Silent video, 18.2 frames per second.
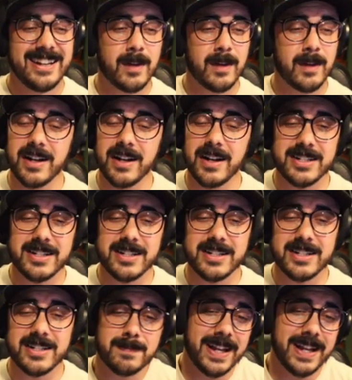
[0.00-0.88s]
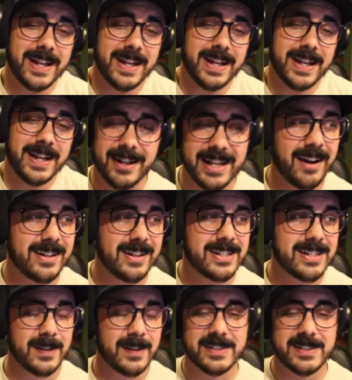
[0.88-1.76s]
Then why don't you just play it on there
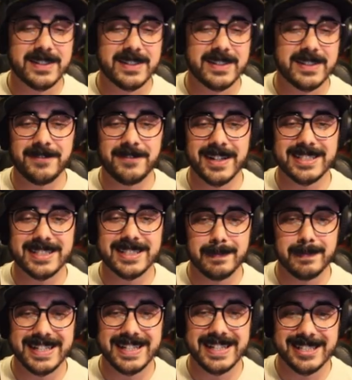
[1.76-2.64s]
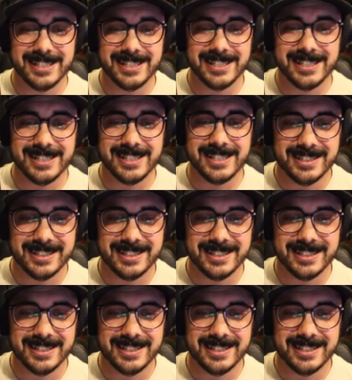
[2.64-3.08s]
until it's fixed on PC?